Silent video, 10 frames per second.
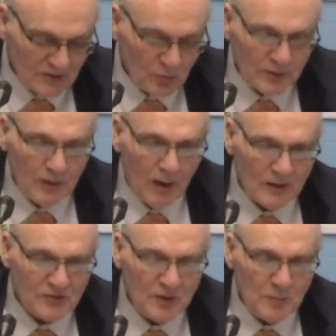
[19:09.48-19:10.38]
That's why
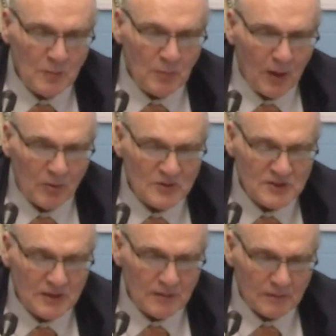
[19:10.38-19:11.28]
God's keeping power
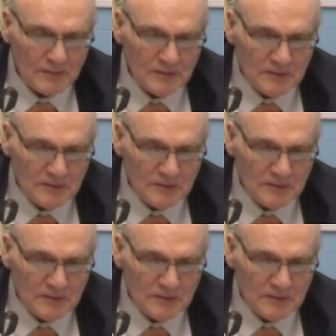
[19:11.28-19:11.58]
is there.